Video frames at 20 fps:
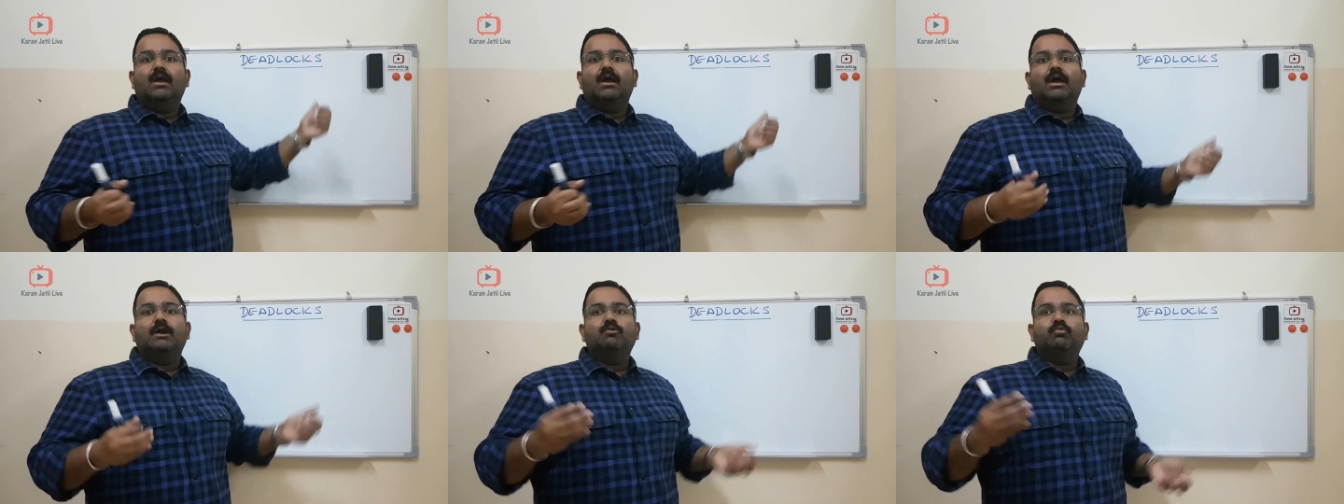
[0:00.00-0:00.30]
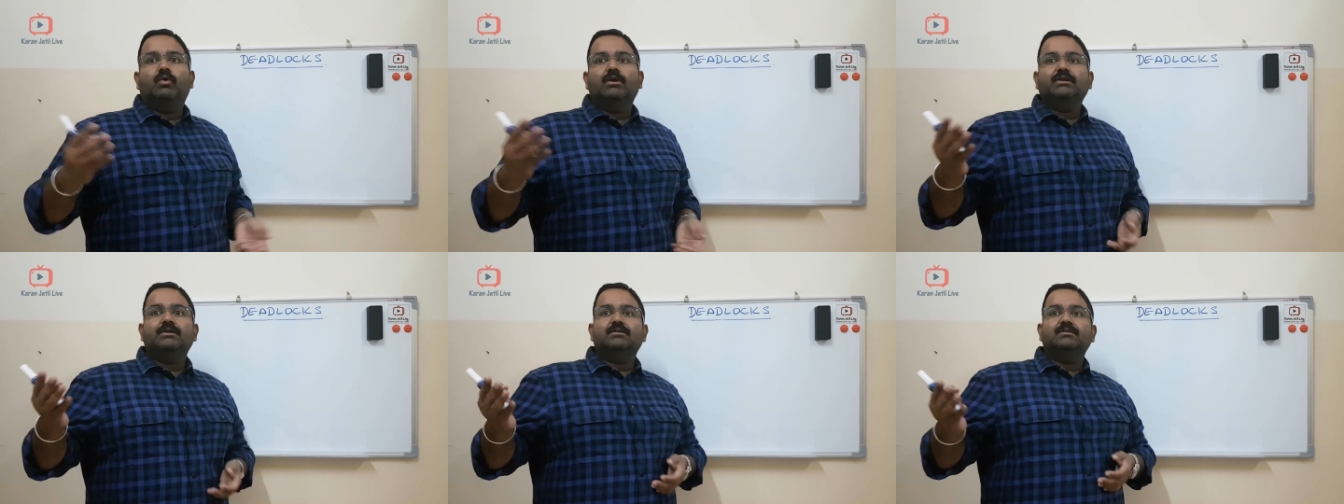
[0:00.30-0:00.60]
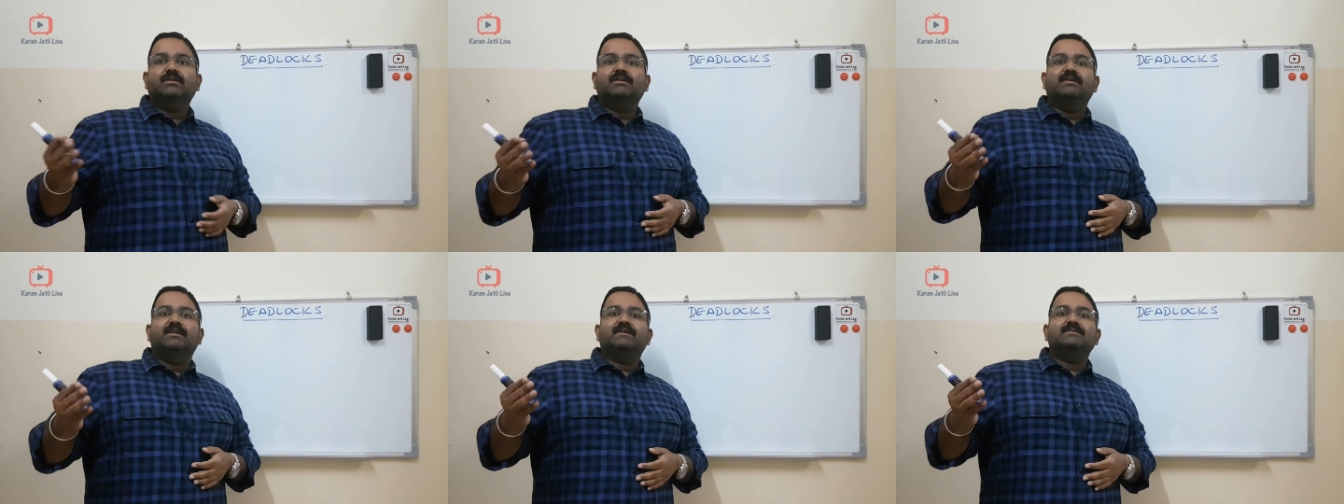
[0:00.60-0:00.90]
and what are
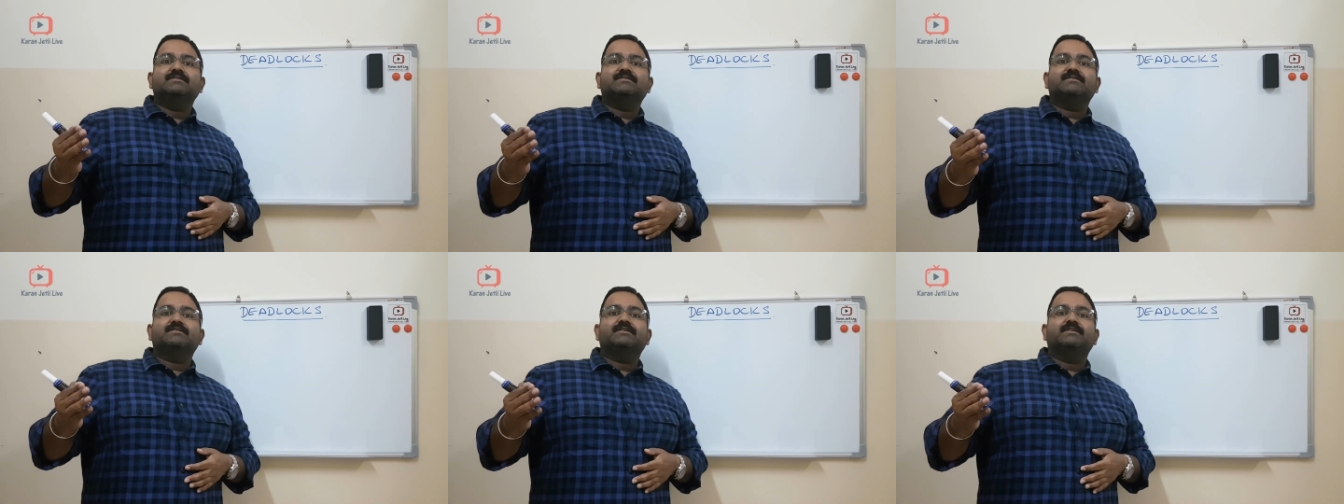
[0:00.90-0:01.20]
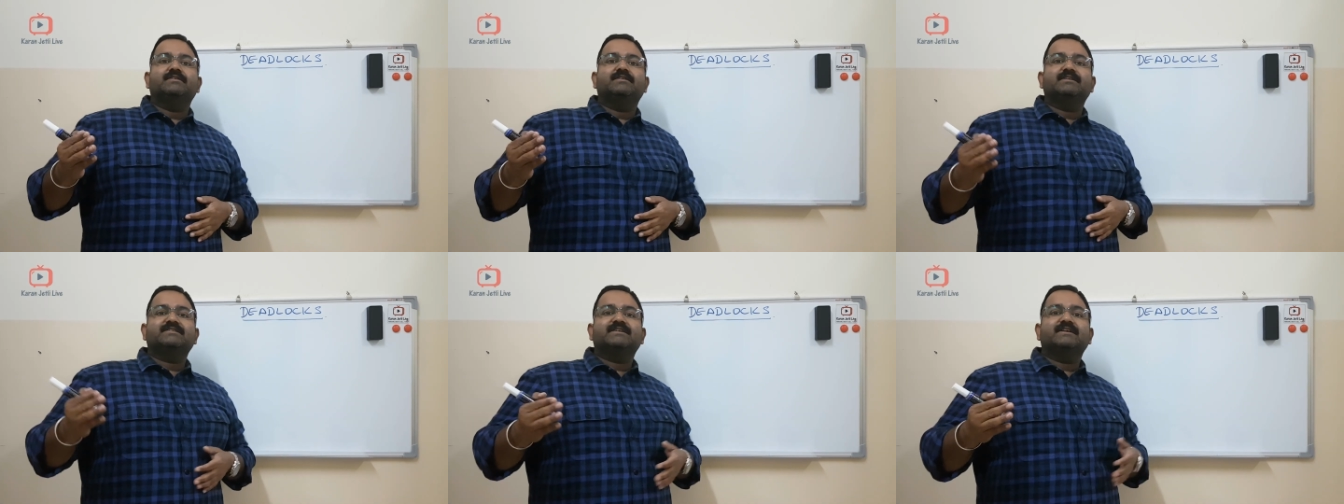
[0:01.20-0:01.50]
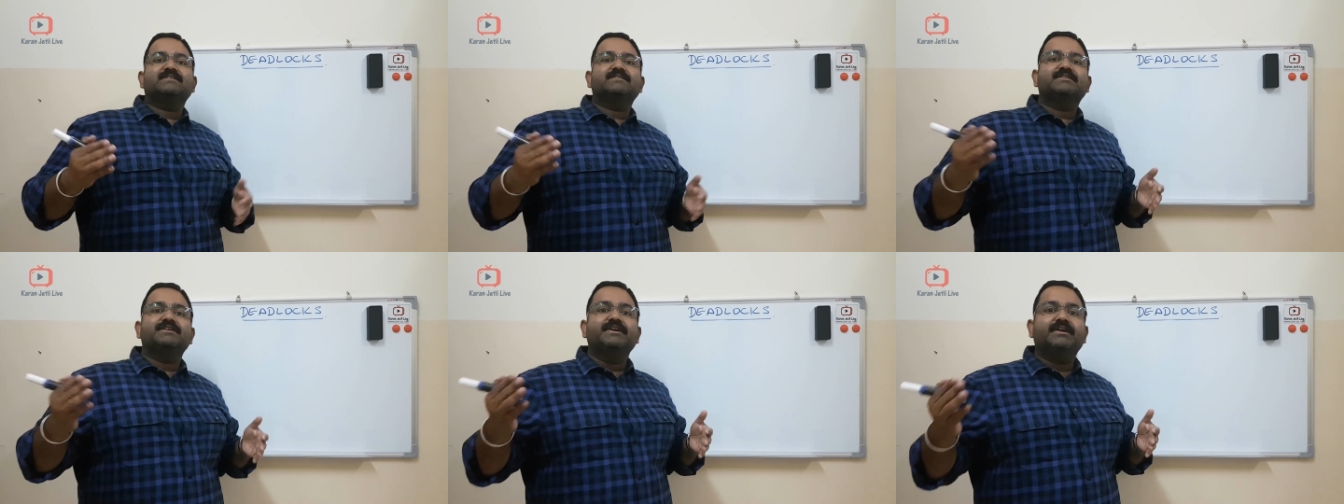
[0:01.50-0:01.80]
the
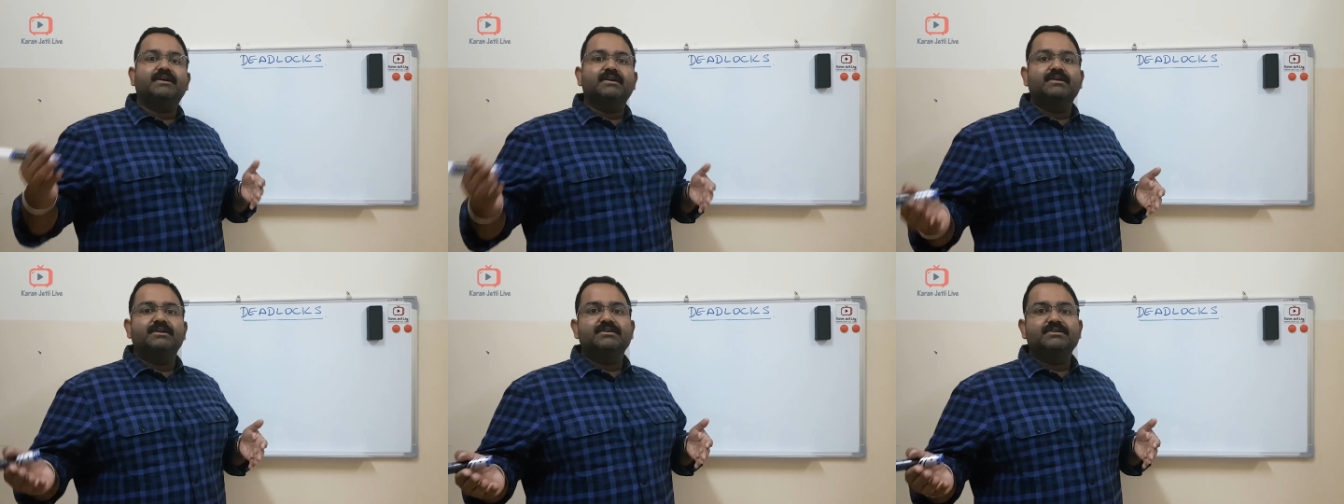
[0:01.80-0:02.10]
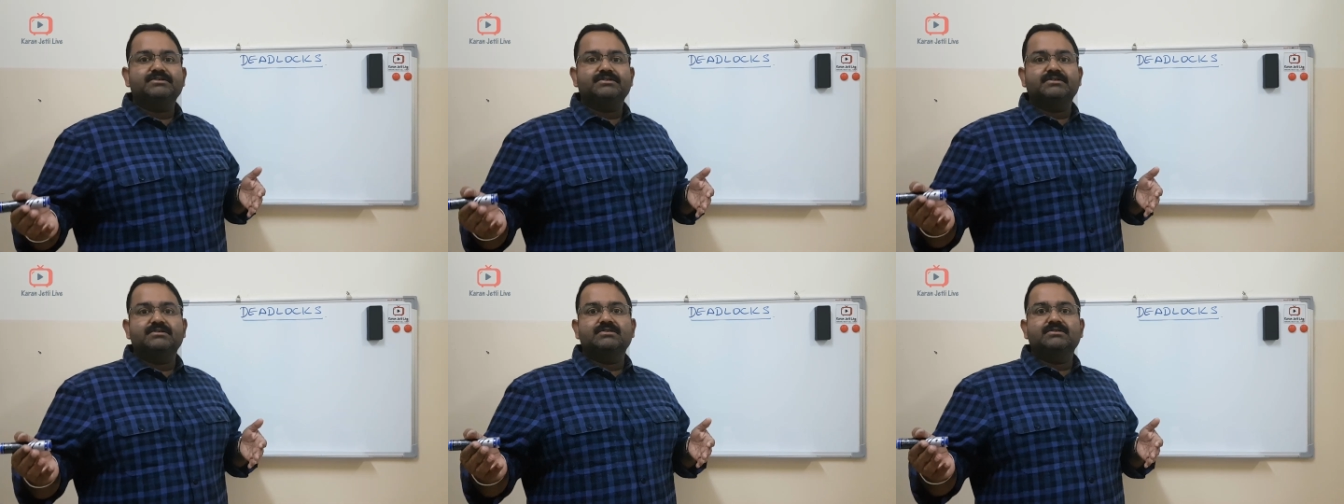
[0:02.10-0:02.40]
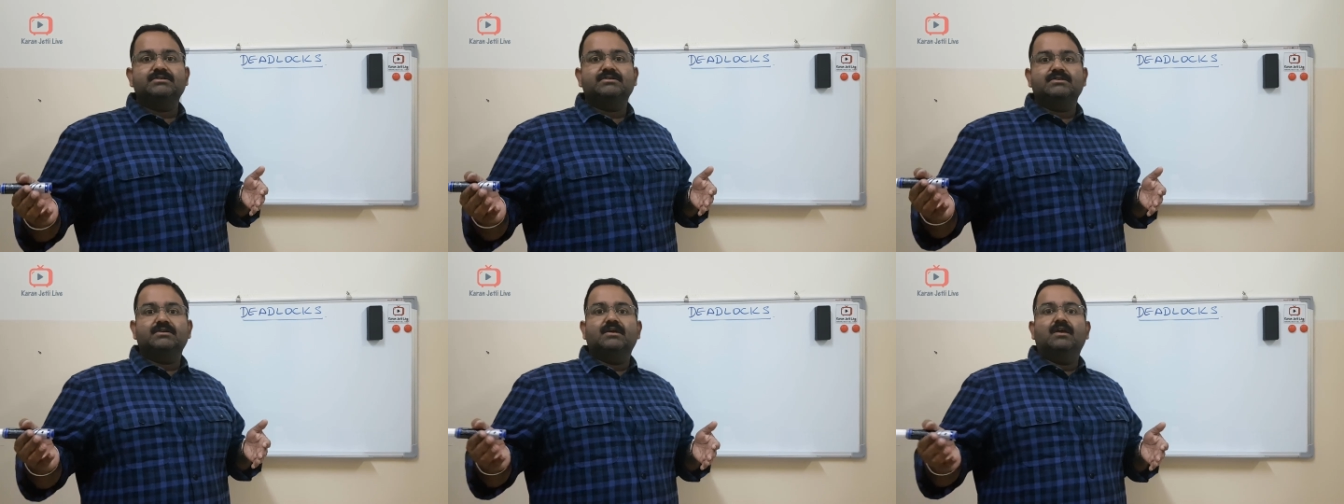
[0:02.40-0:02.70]
necessary
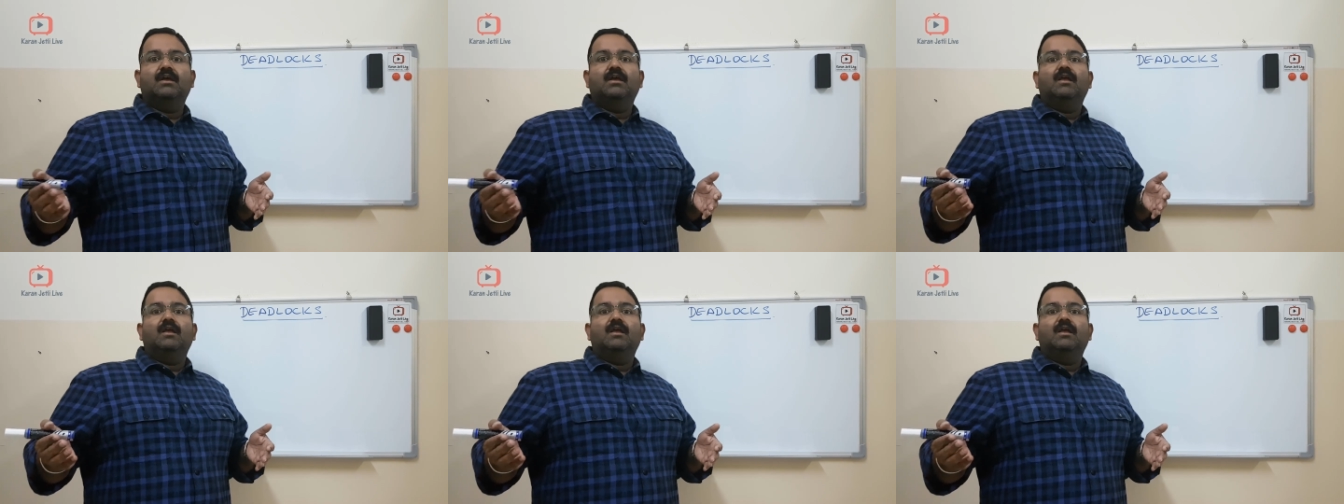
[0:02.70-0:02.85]
conditions